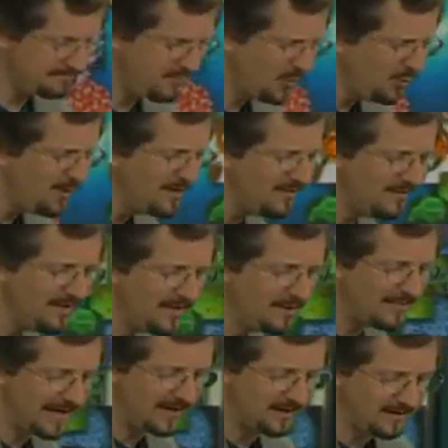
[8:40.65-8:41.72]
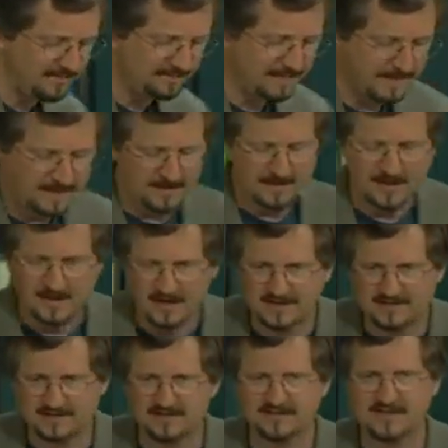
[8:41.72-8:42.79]
when you think about it. I
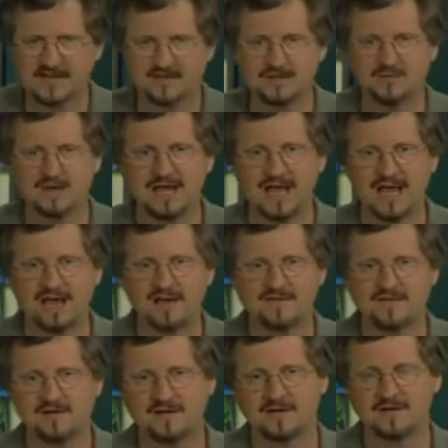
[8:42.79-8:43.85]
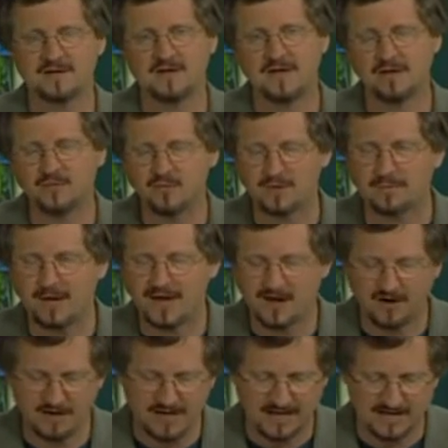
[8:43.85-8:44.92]
just said that we have
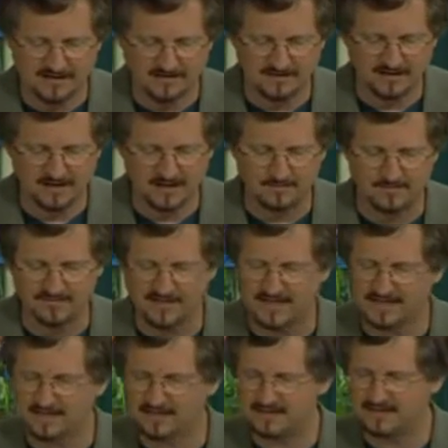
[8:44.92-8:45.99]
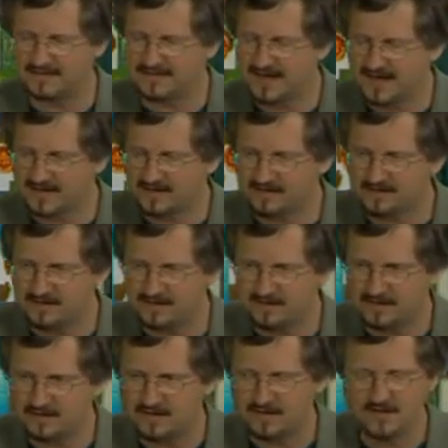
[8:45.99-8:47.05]
repair enzymes that can detect
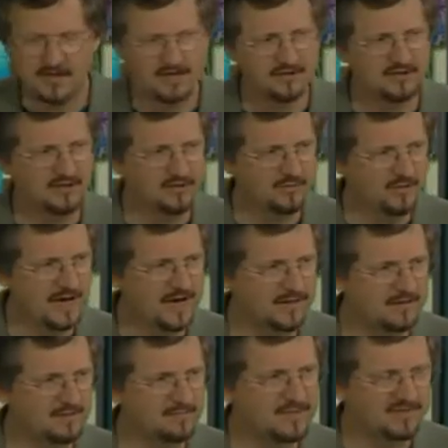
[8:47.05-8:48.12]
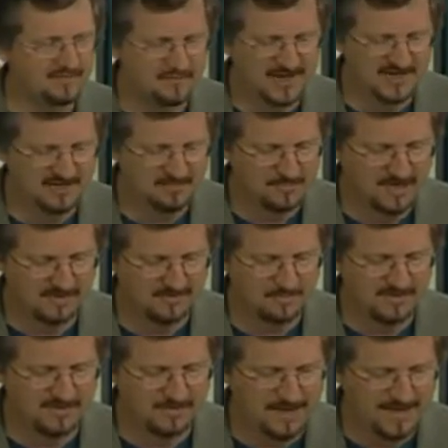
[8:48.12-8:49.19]
and correct a mismatched
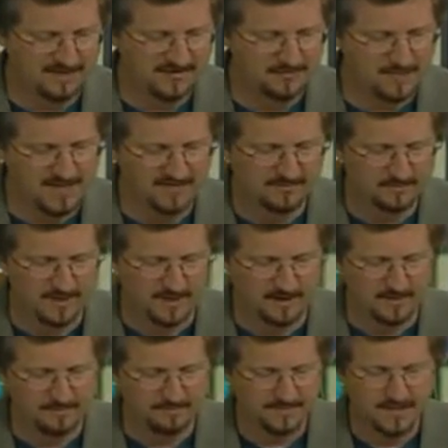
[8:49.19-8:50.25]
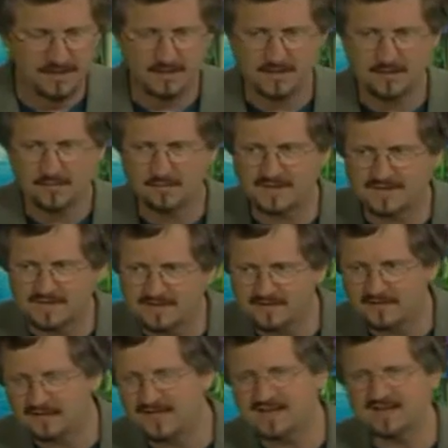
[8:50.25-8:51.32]
base pair. But
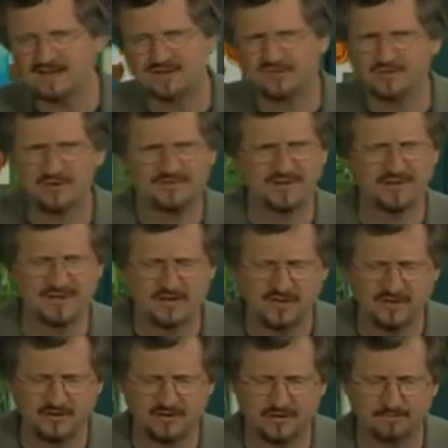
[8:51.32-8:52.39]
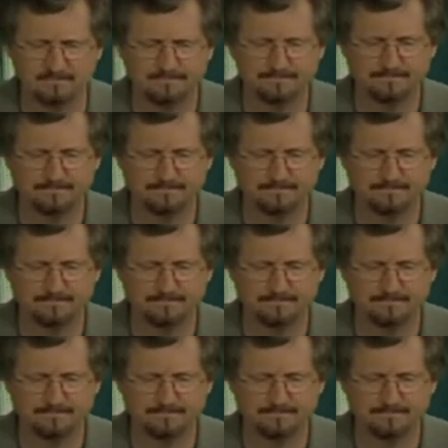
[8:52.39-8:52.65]
this leads to sort of a conundrum.